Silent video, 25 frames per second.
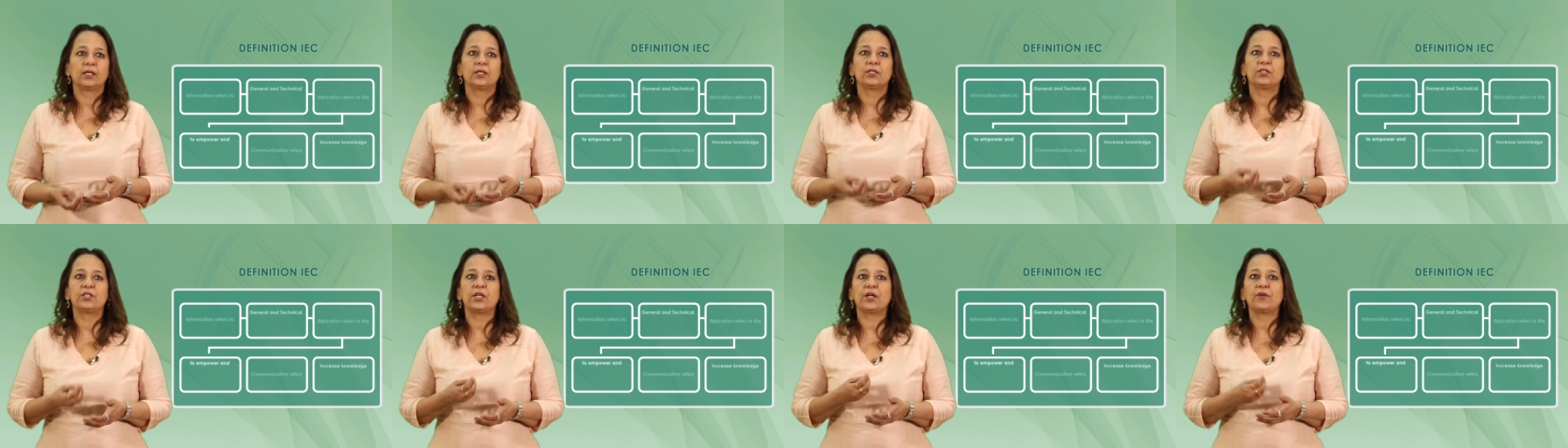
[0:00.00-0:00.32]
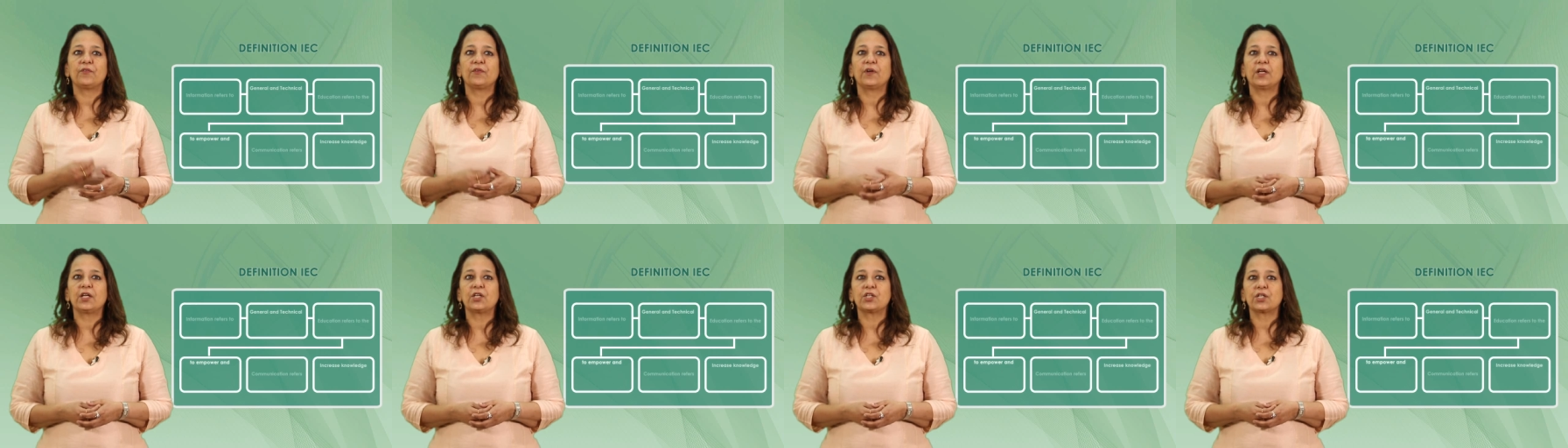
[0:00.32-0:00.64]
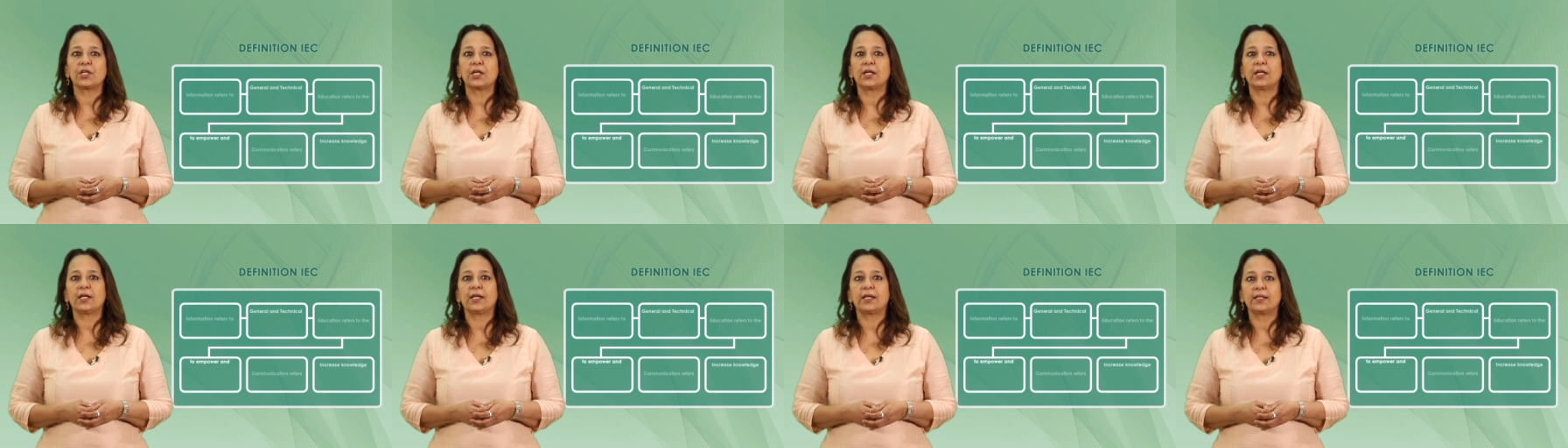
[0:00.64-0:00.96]

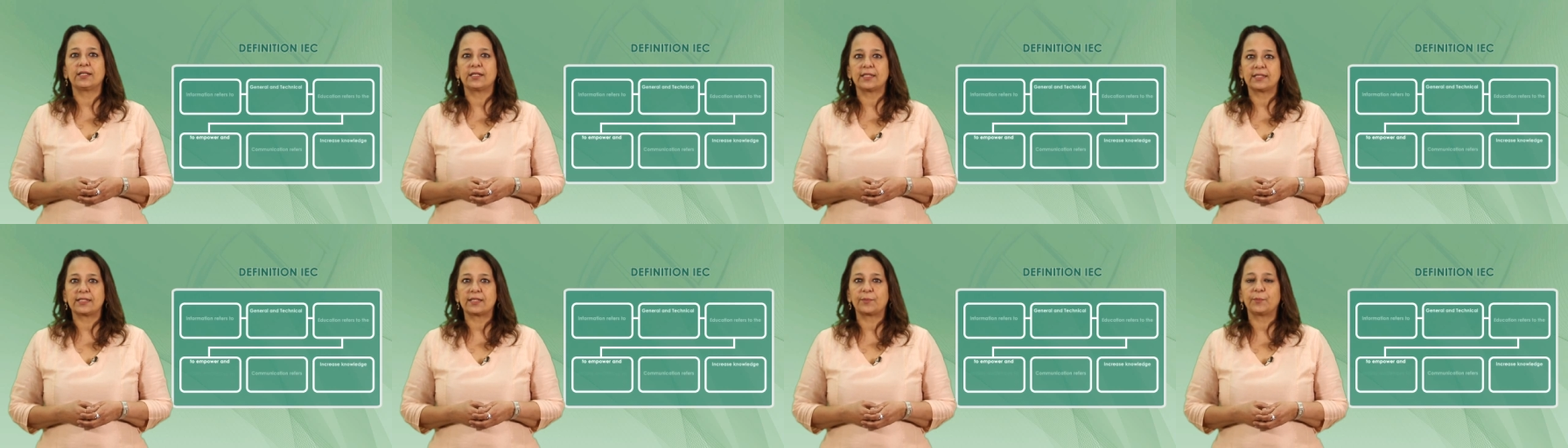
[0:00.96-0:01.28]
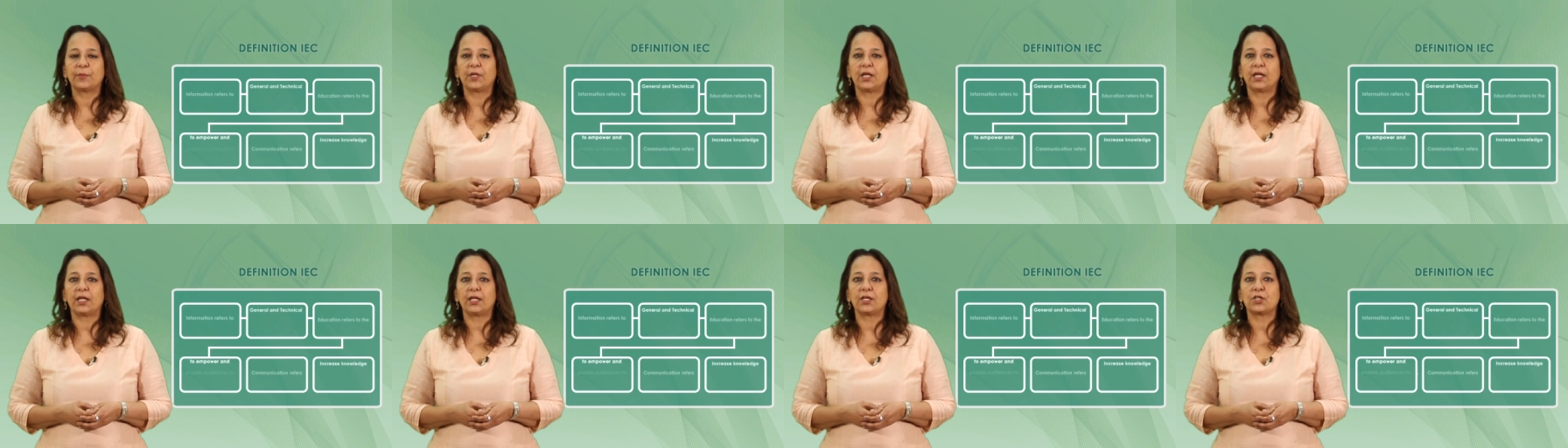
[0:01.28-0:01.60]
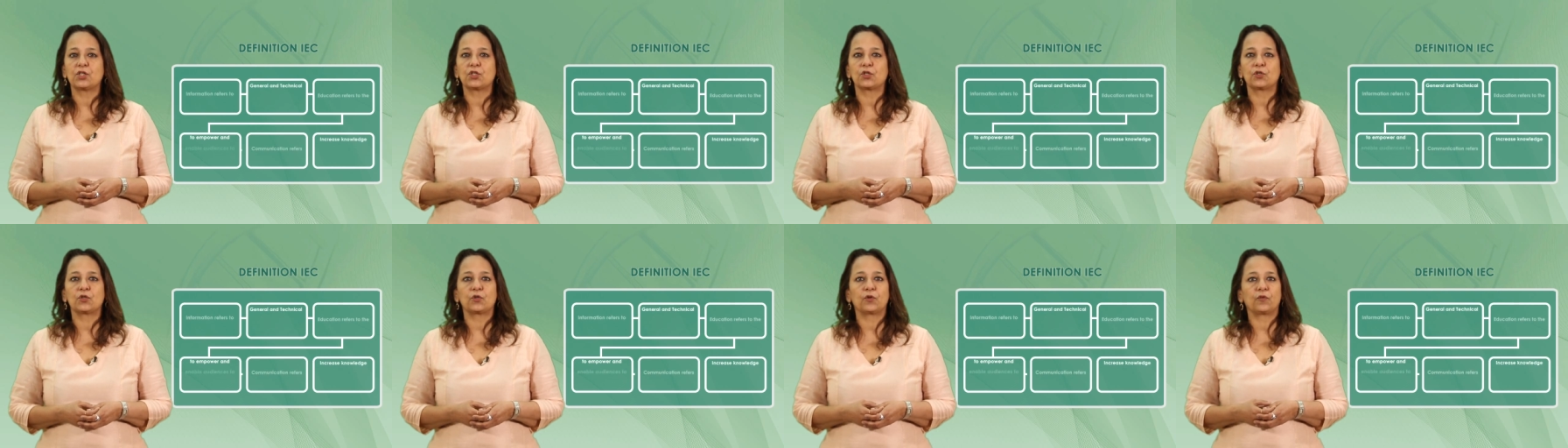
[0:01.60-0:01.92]
generation and
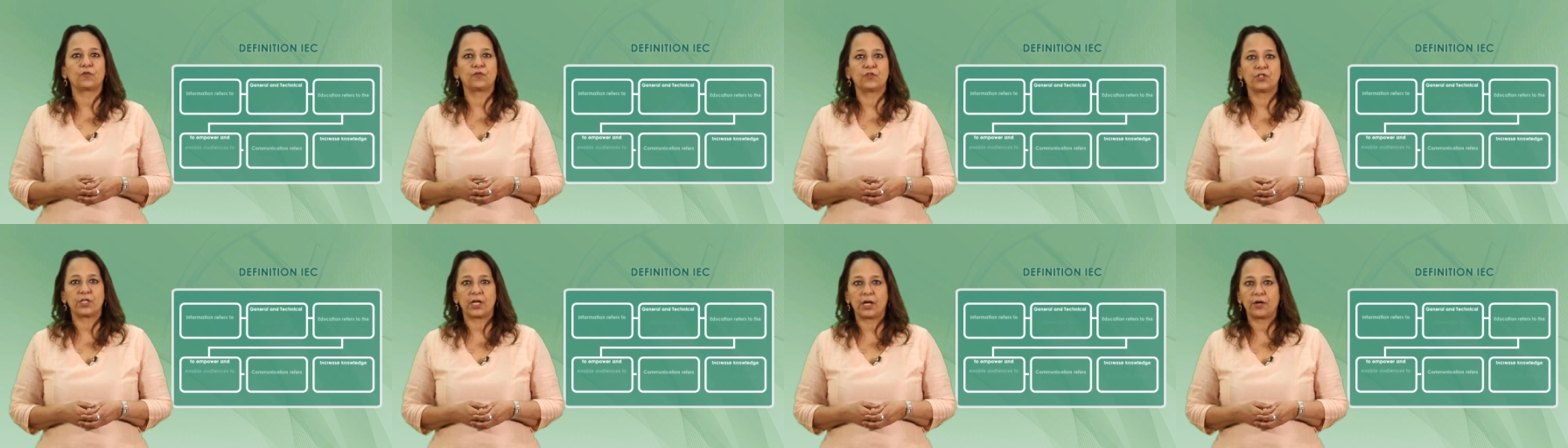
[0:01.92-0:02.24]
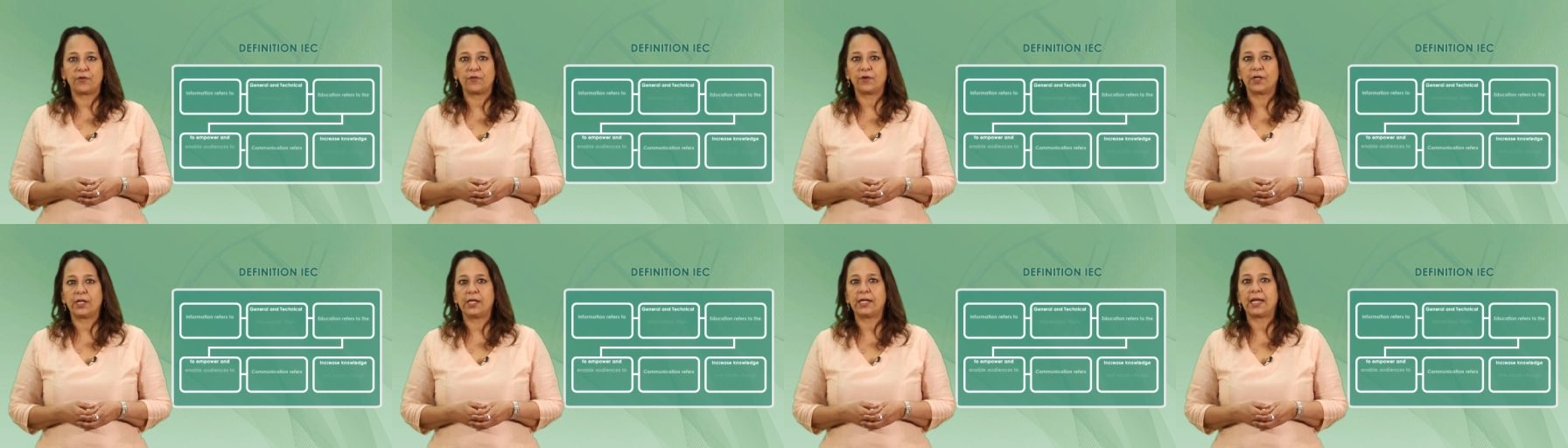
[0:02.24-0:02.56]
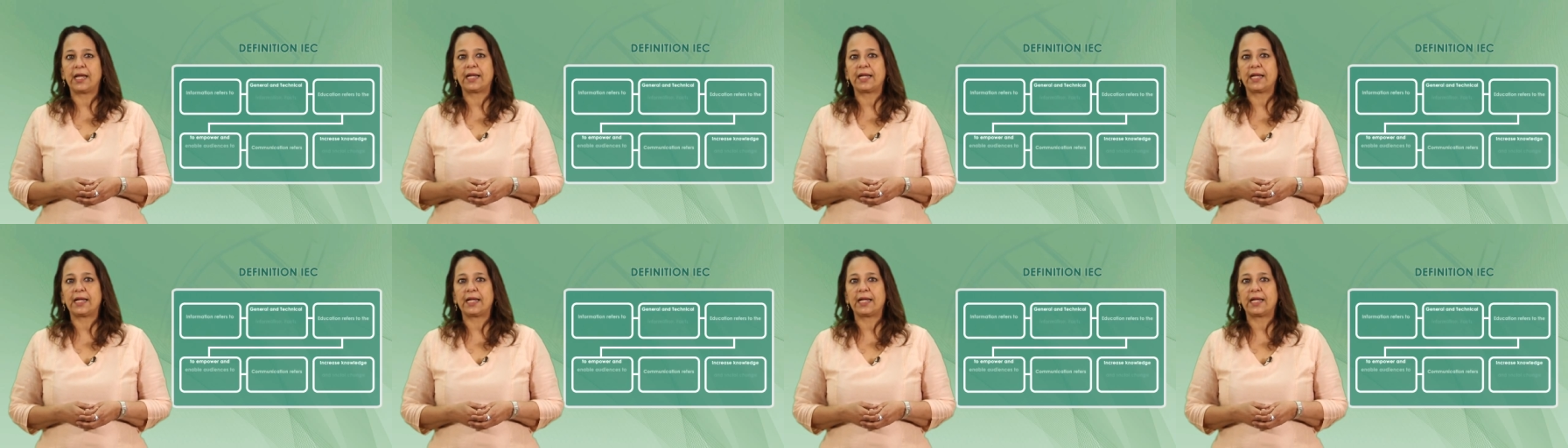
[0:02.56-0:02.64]
dissemination of general